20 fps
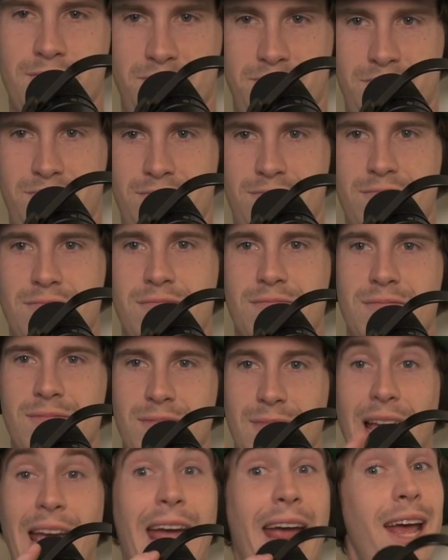Mm-hmm.
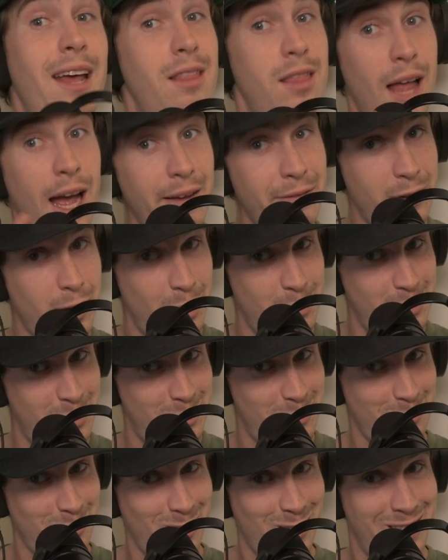And life
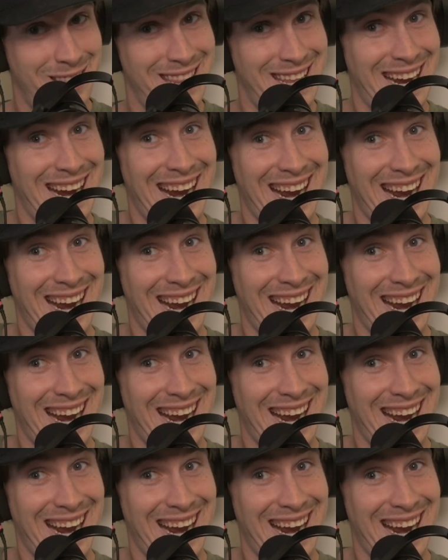coaches were on there.